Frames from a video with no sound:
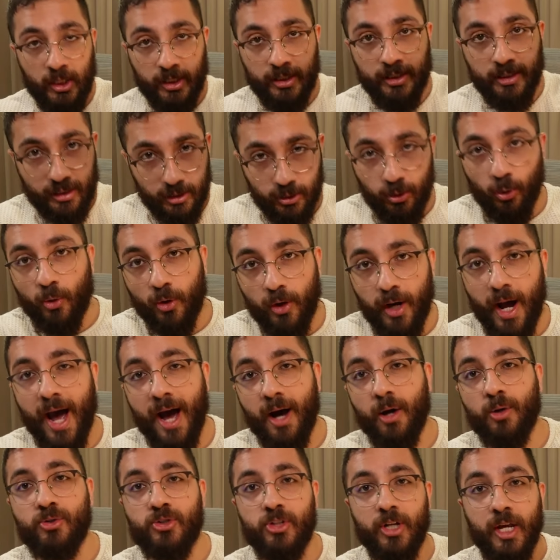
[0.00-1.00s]
your
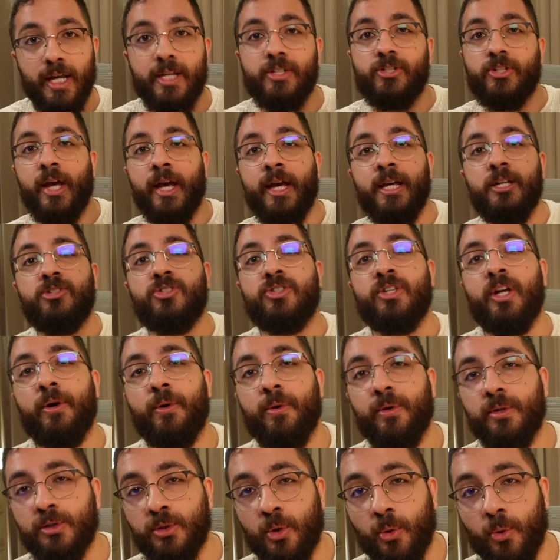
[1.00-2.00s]
house is his
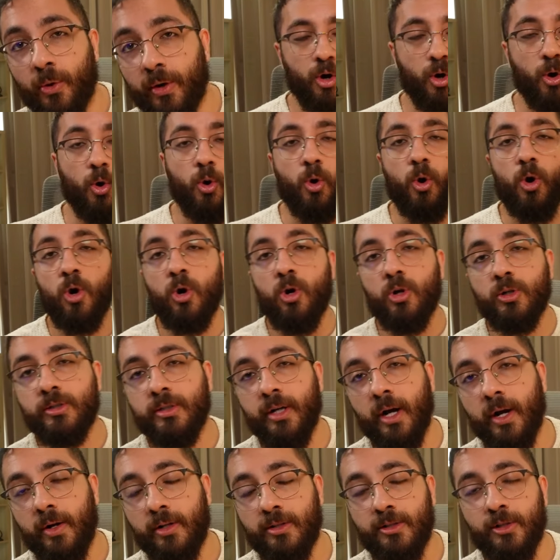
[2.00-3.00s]
territory or her
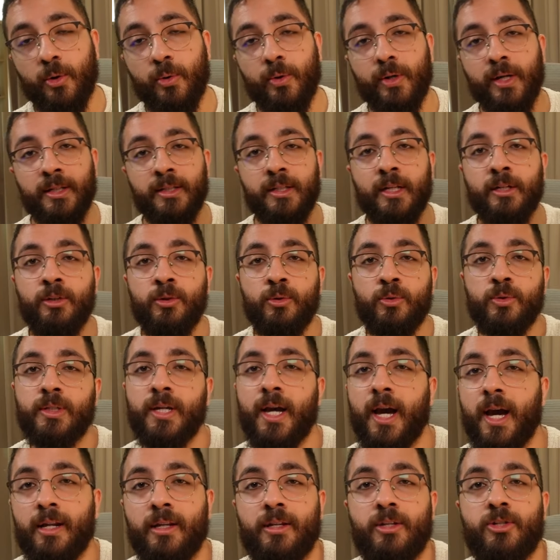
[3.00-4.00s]
territory and the new
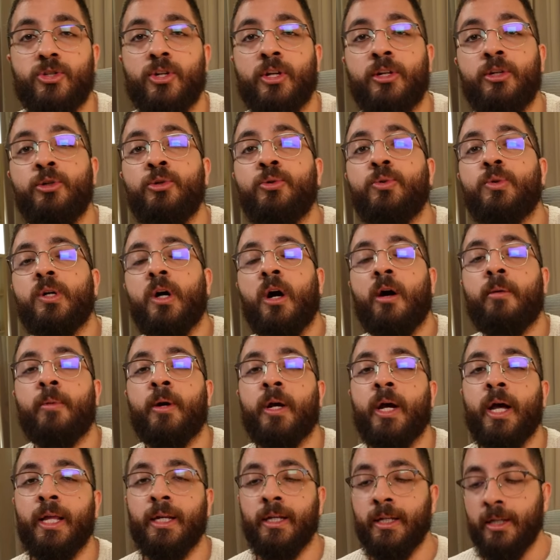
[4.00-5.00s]
cat is a newcomer
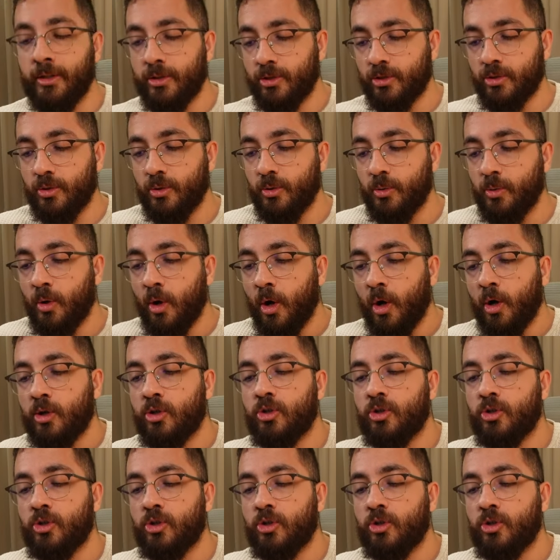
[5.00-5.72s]
and needs to